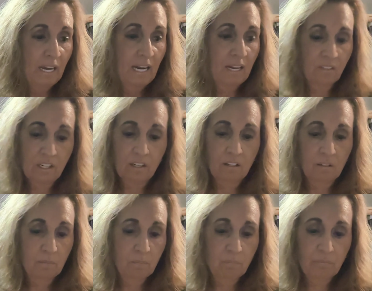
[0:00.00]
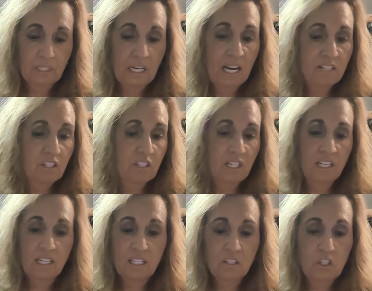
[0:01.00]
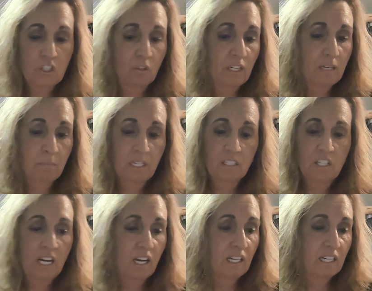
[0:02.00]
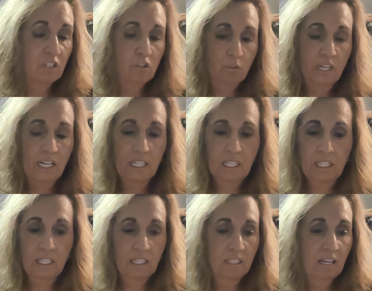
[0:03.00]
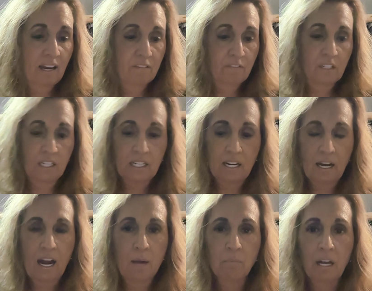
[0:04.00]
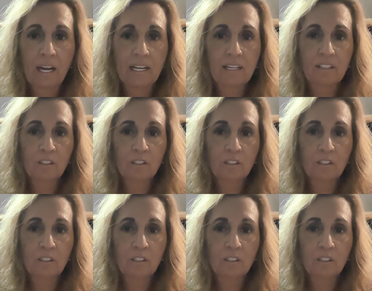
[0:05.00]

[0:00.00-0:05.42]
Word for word: and they're cussing, screaming, yelling, drinking, effing it up. I'm like,